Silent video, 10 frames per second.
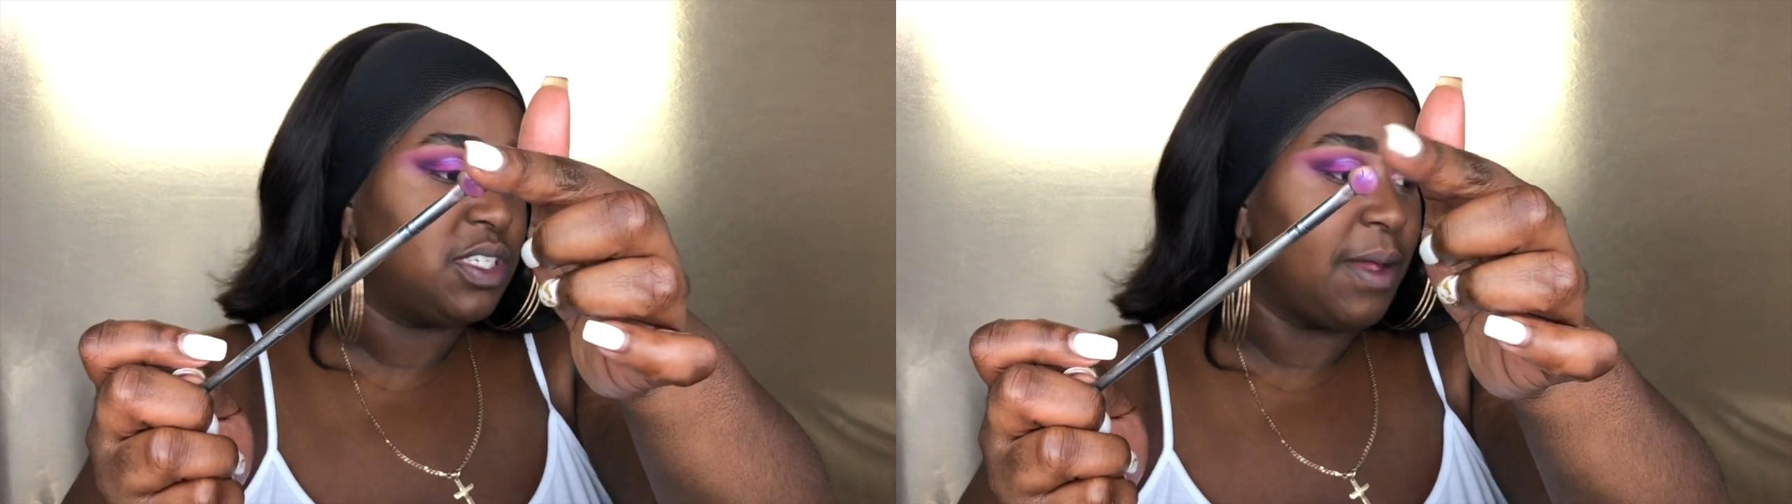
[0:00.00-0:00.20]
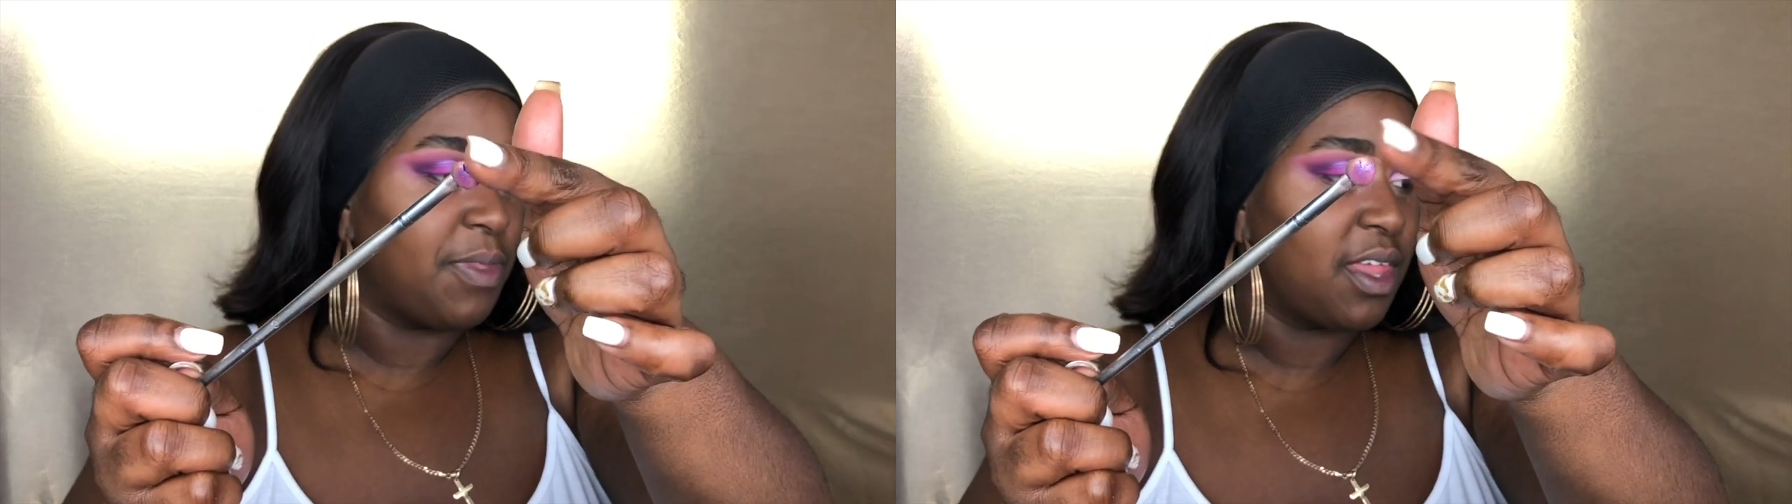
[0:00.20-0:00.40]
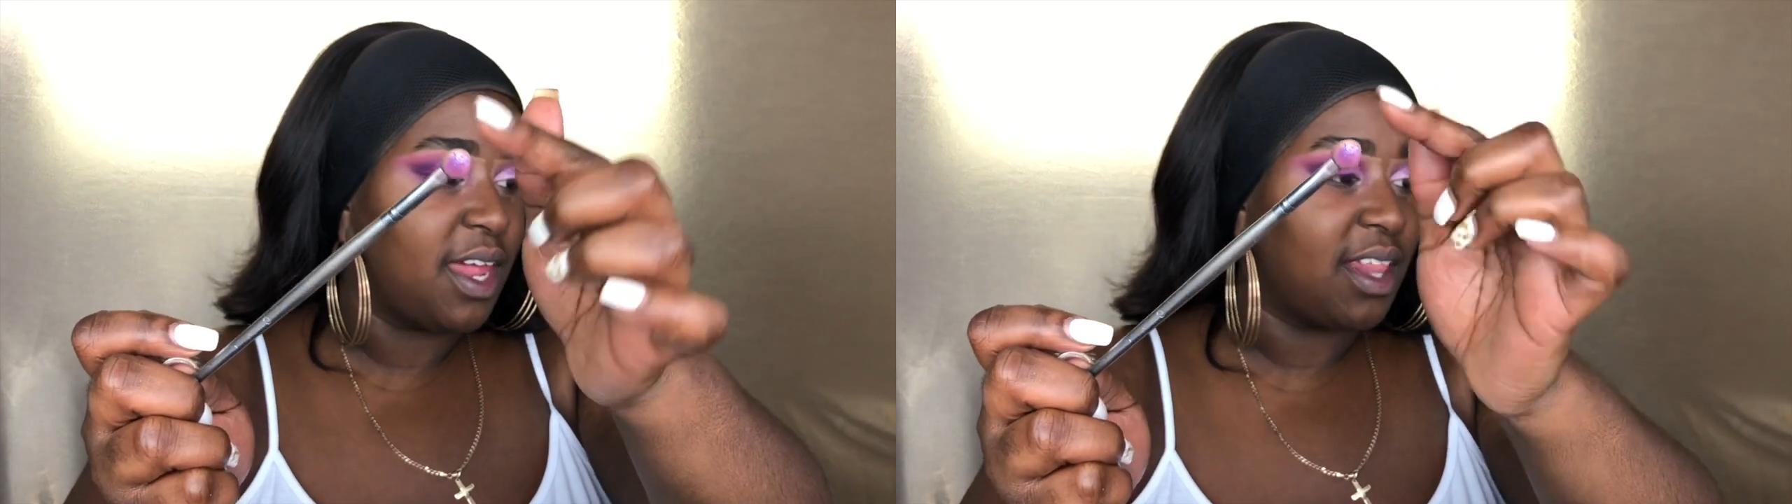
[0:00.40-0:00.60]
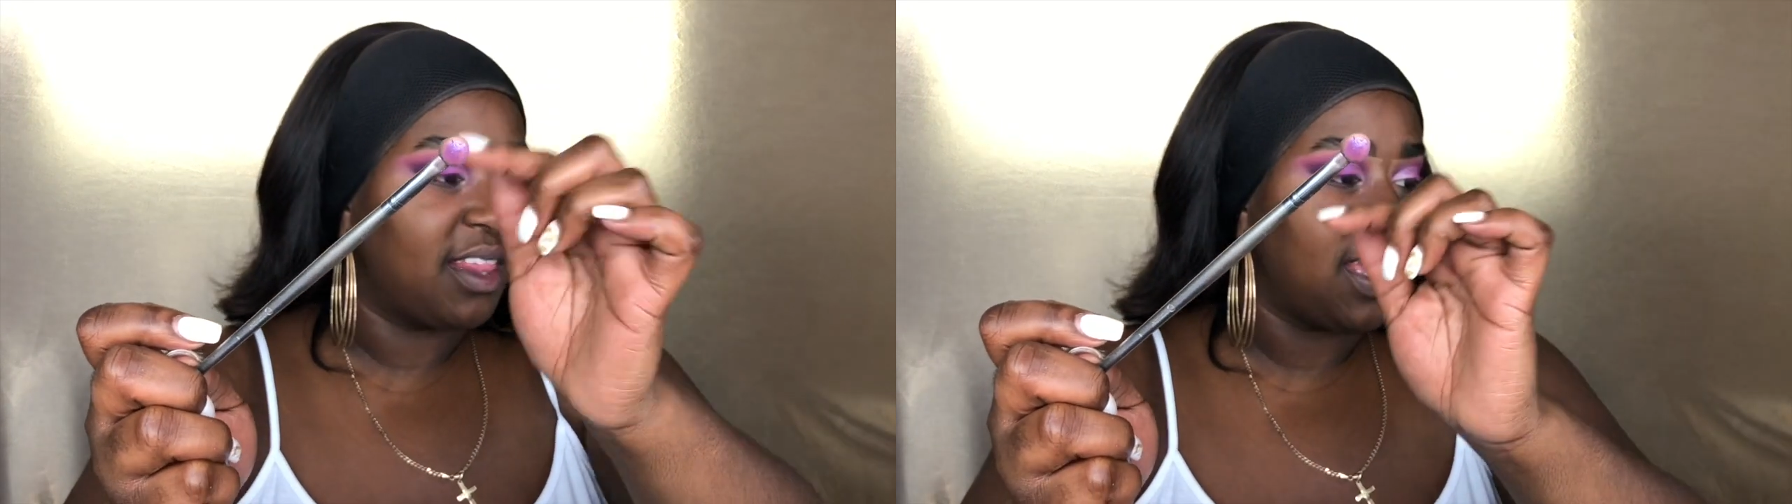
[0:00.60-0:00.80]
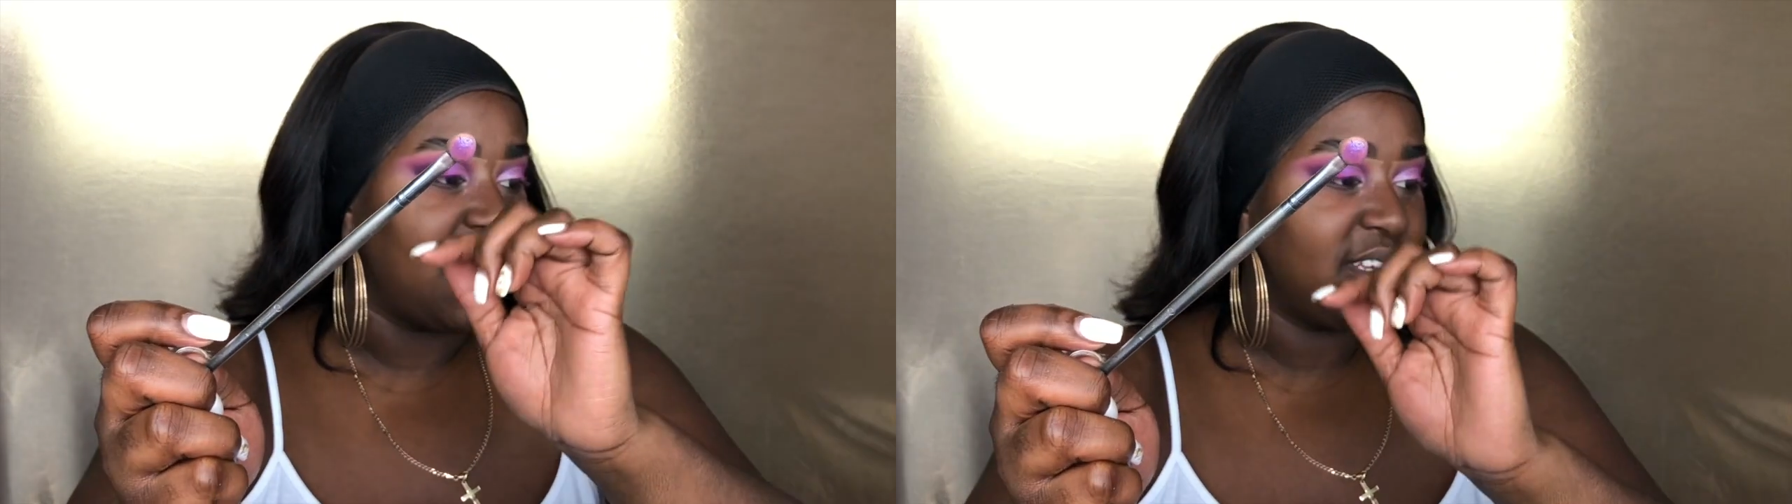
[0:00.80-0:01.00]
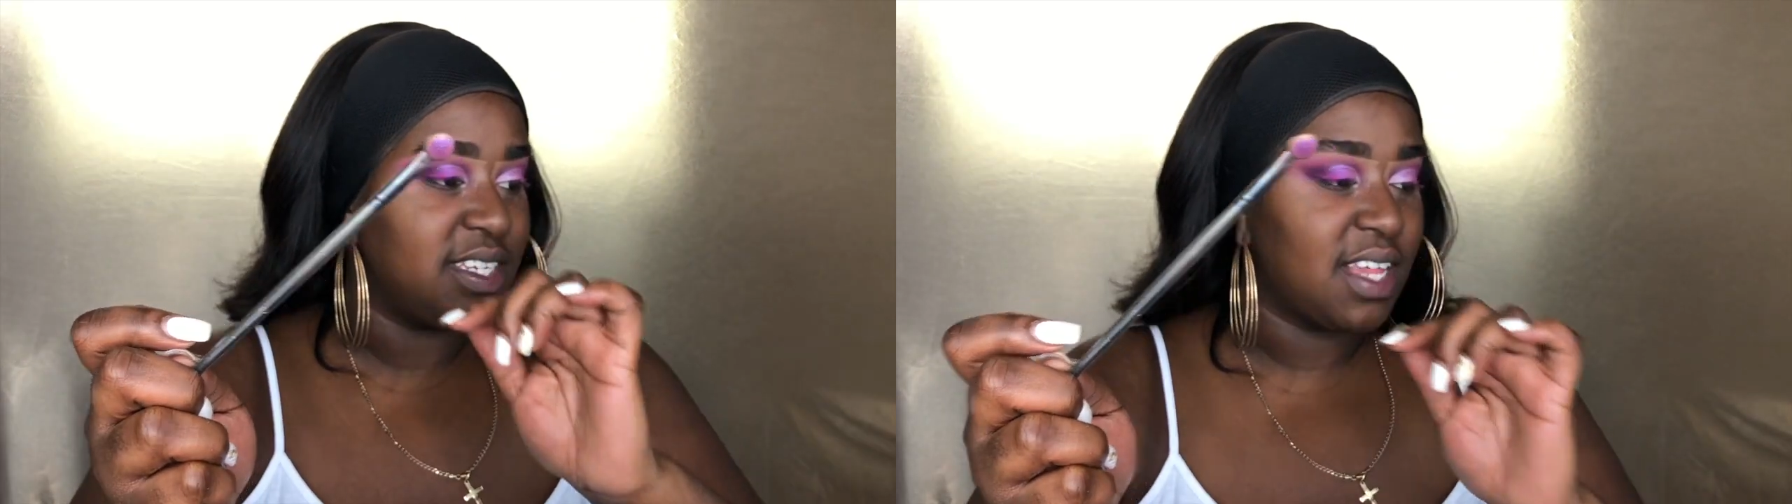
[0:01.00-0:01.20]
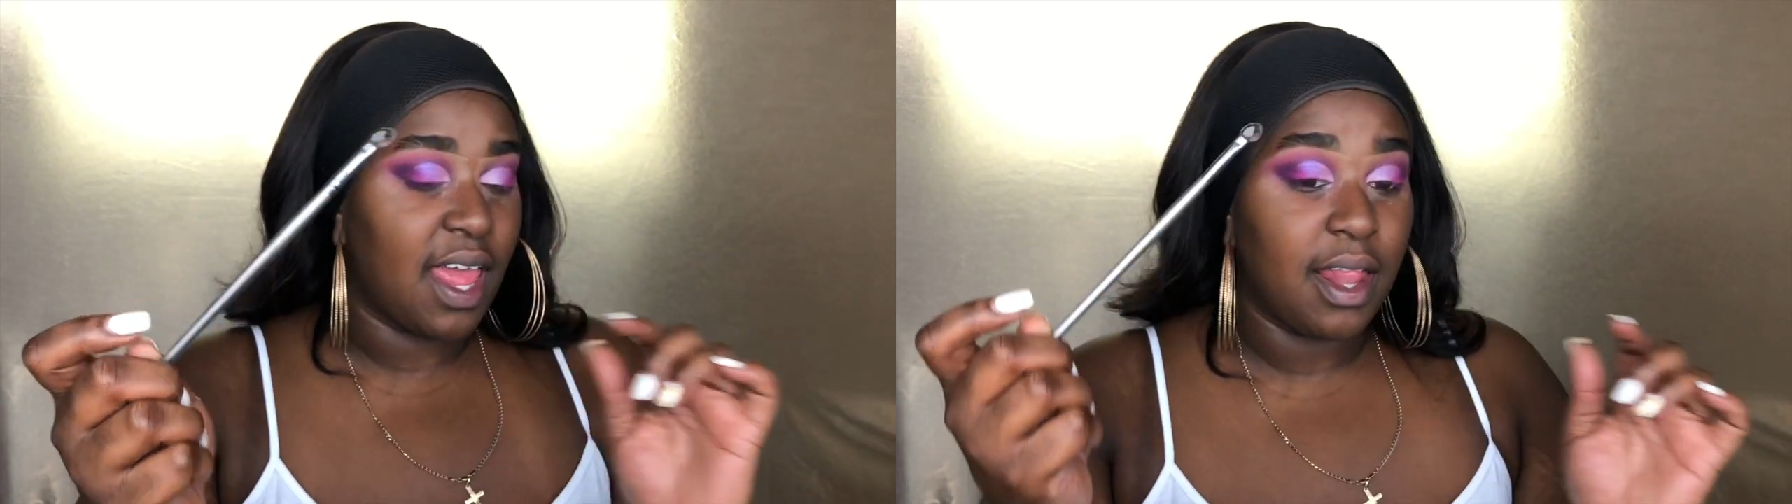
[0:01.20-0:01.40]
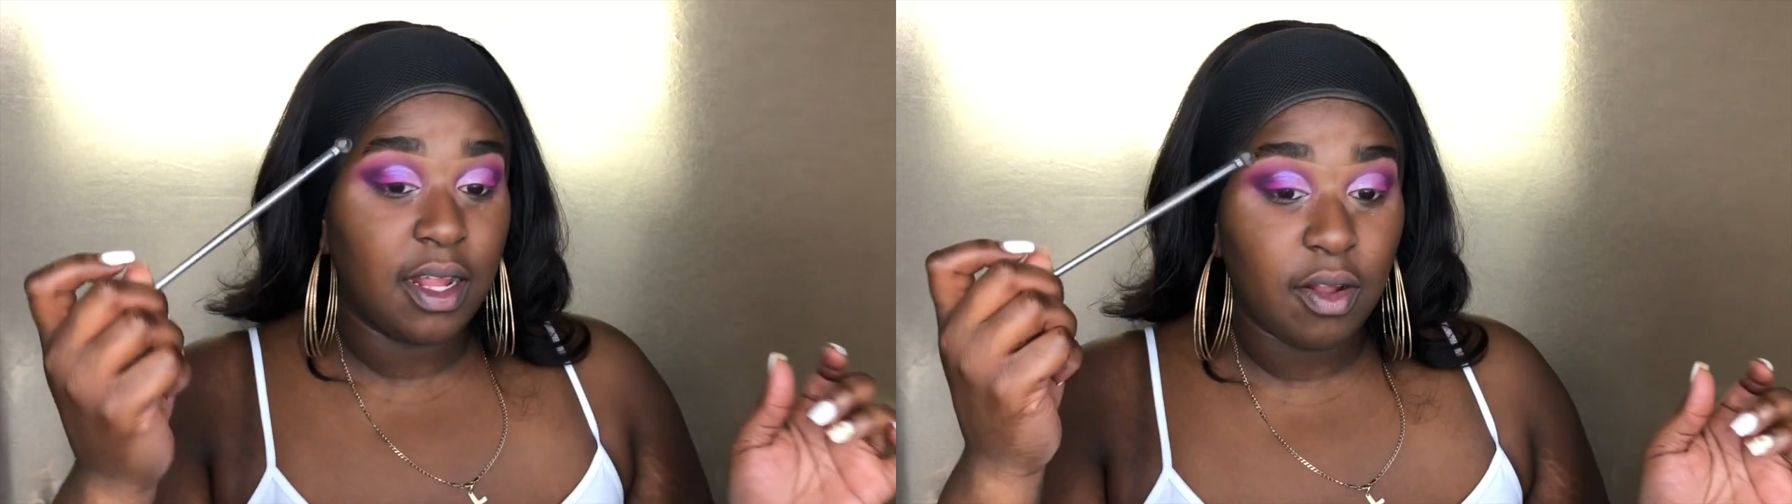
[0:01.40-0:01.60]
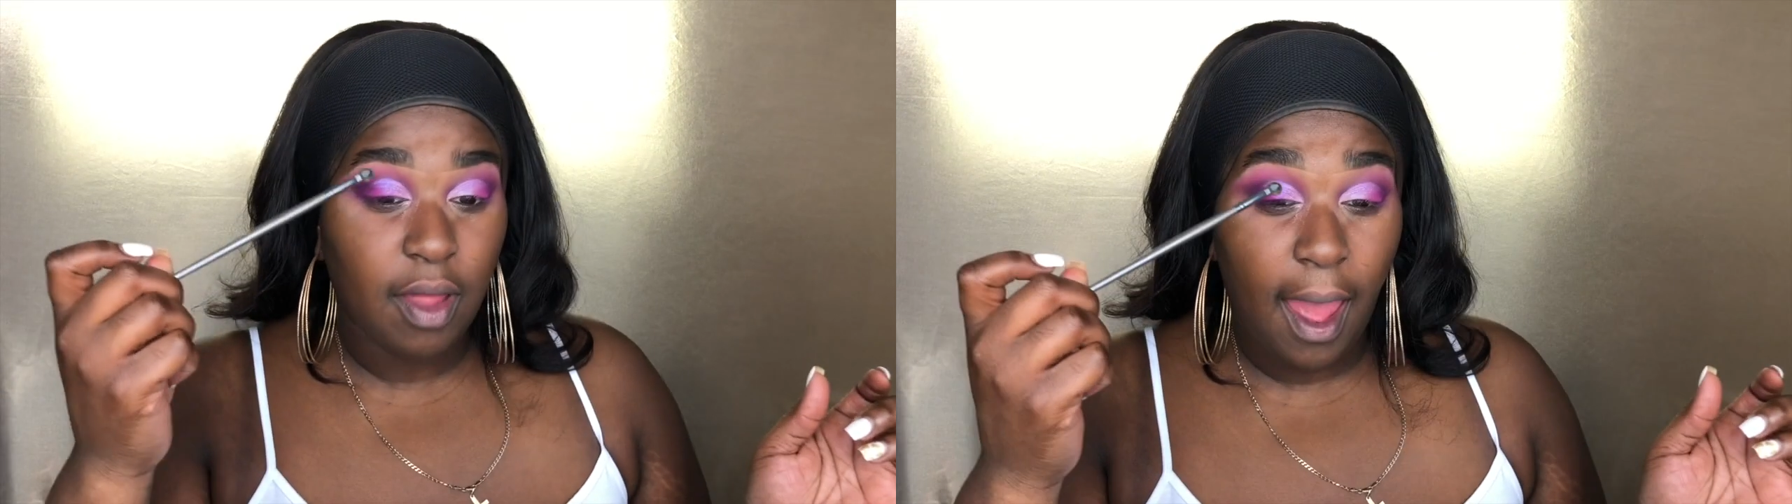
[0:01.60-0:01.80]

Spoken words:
something like this, like a little